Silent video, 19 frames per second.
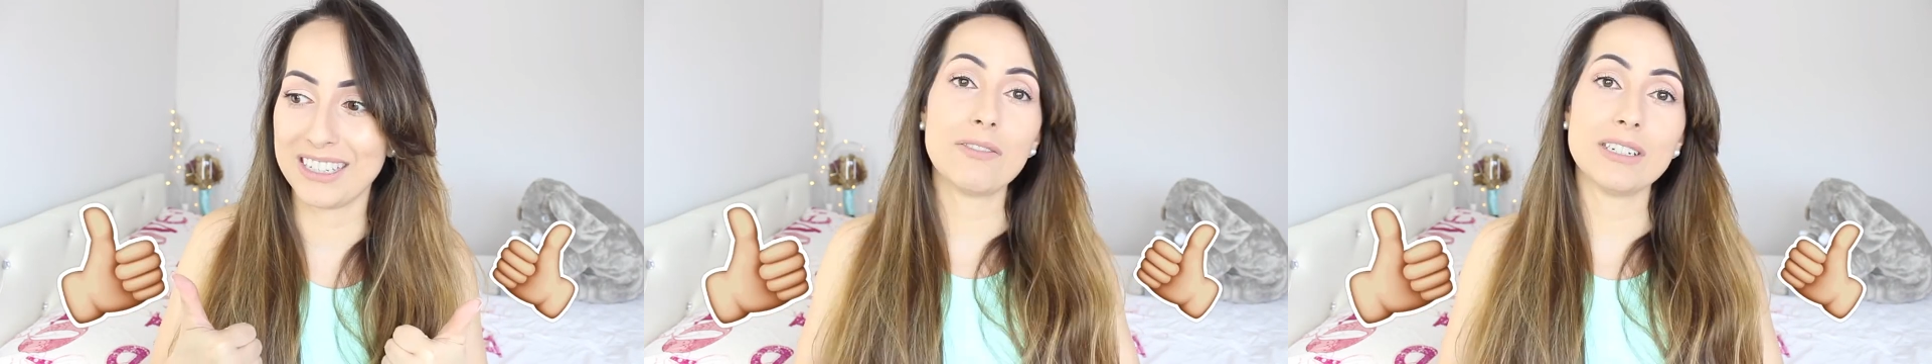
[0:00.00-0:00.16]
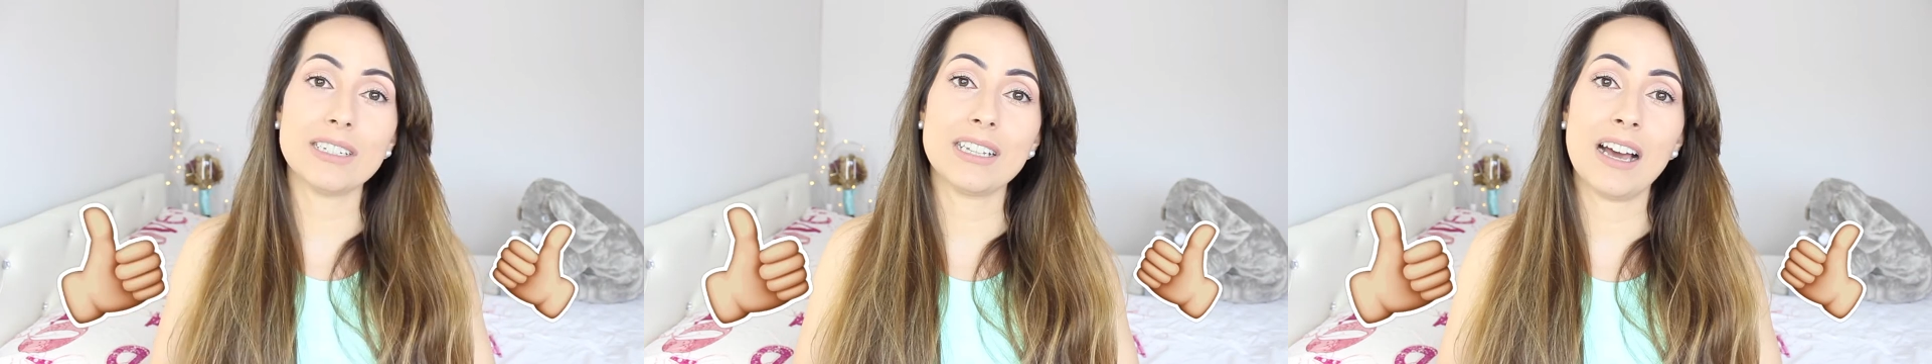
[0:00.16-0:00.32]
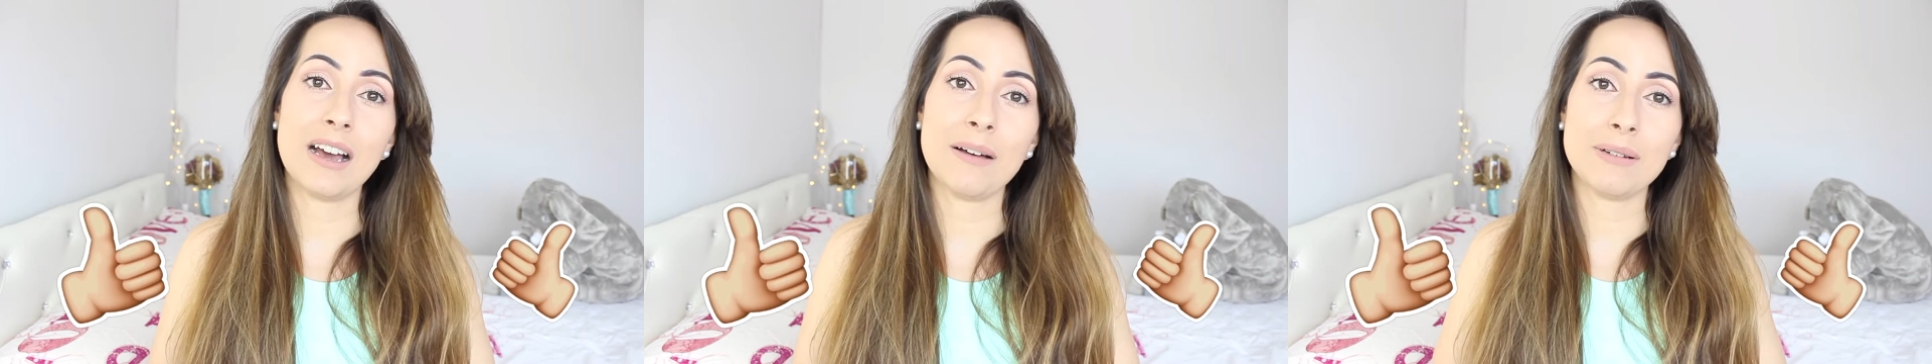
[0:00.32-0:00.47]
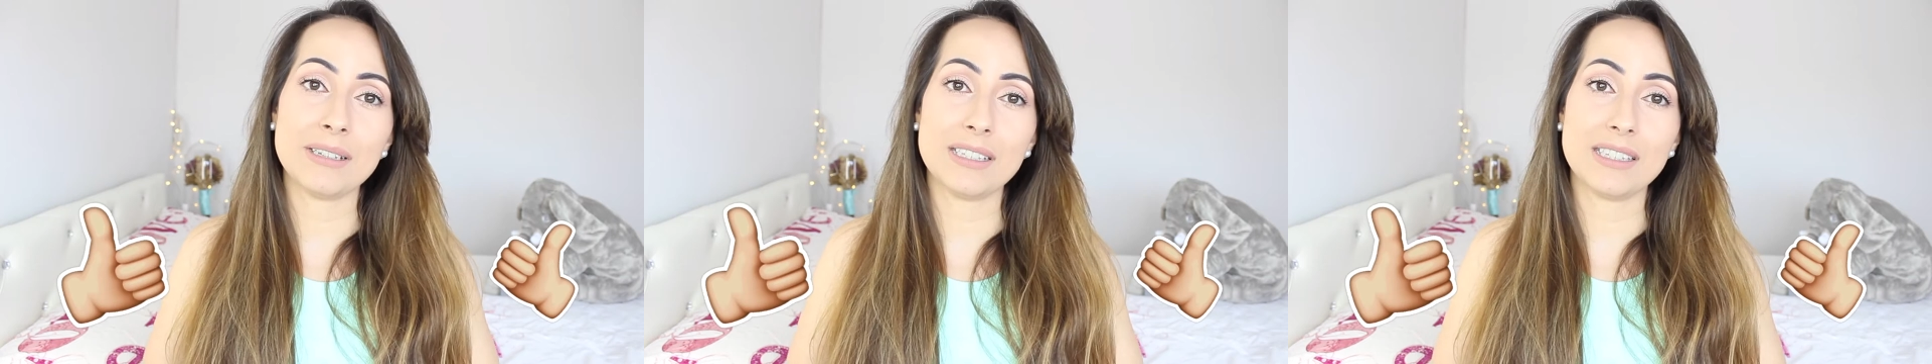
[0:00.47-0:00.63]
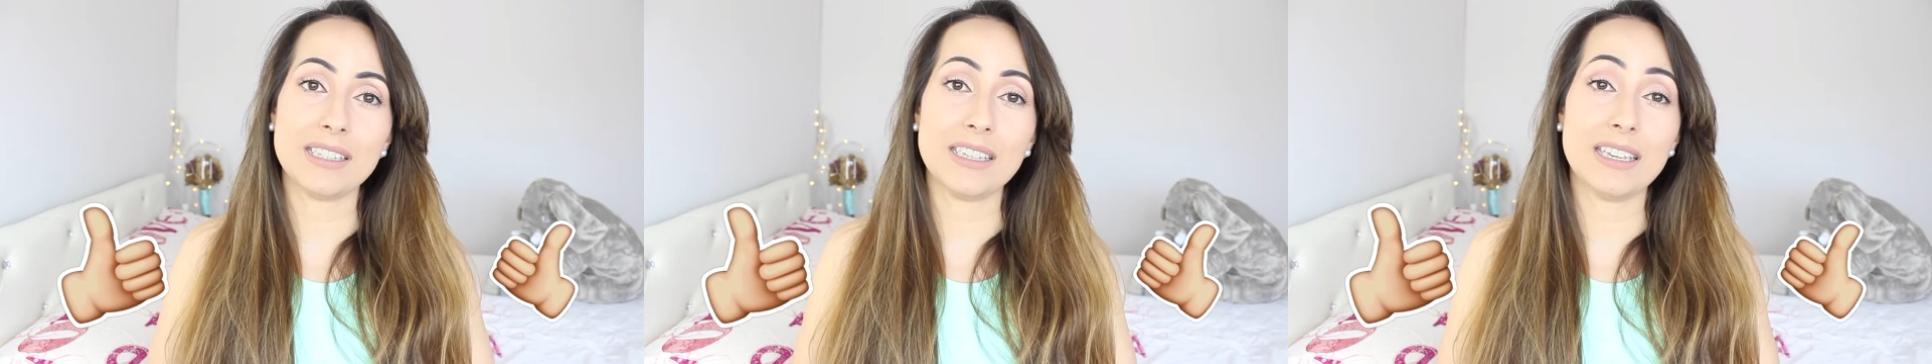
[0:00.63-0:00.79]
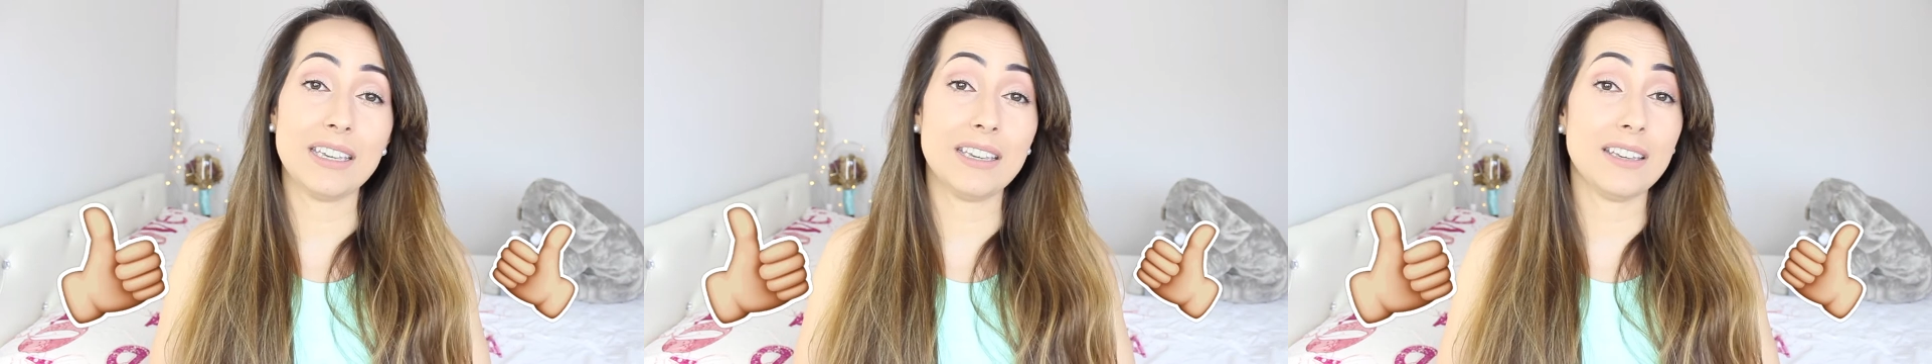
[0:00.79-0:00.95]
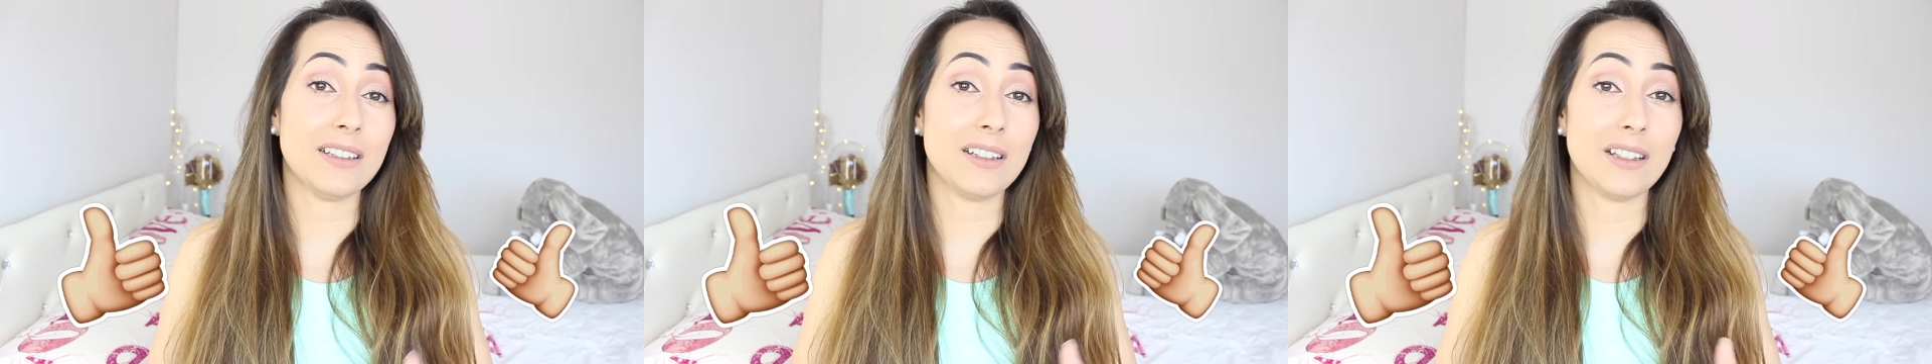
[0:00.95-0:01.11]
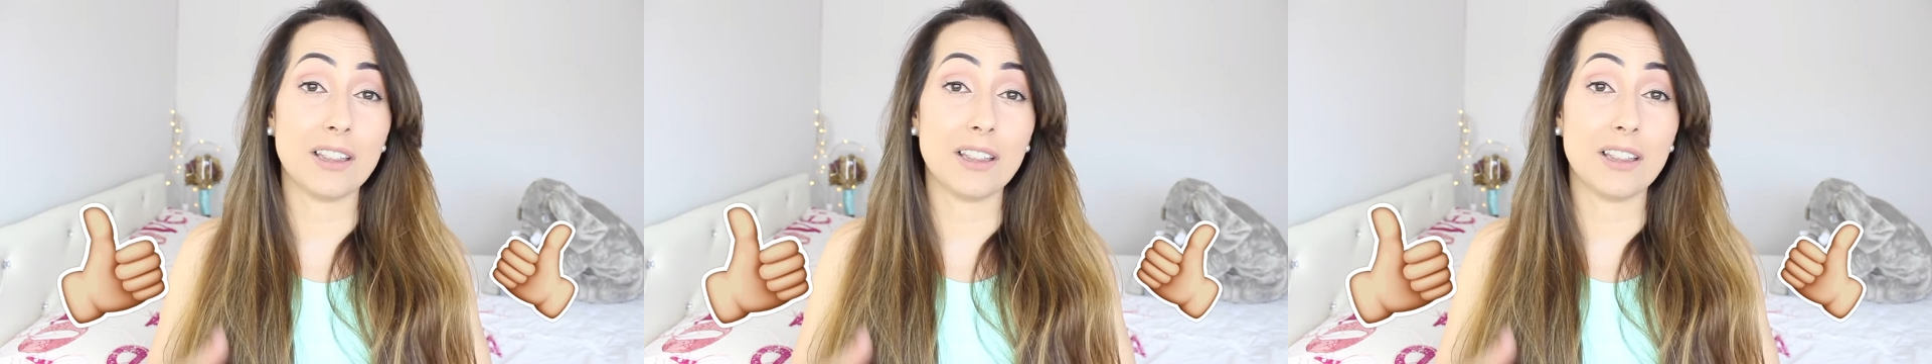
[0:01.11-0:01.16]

Every time I see